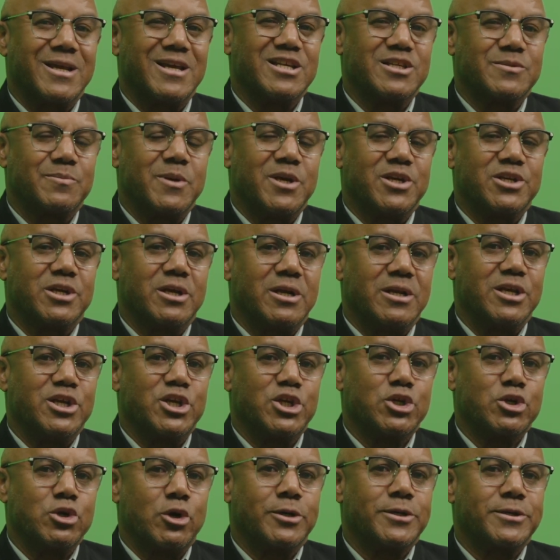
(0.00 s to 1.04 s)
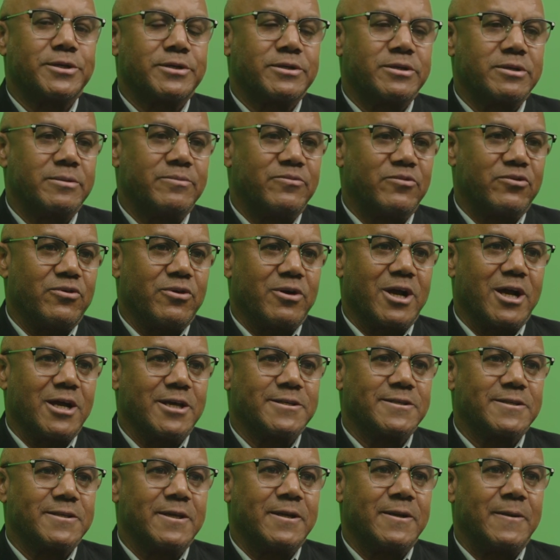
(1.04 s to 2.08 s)
especially short-term
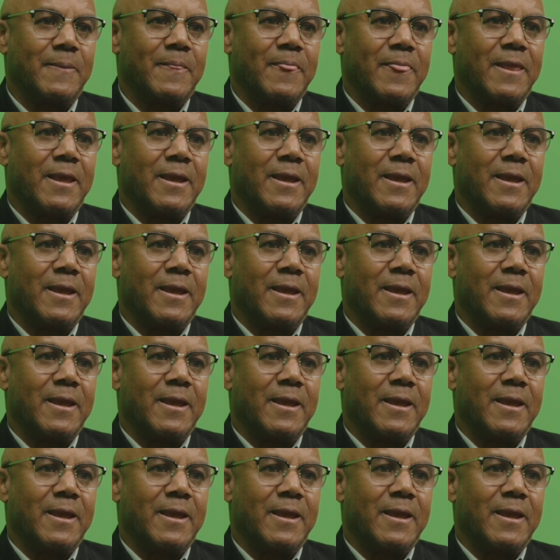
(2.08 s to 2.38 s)
forecasting.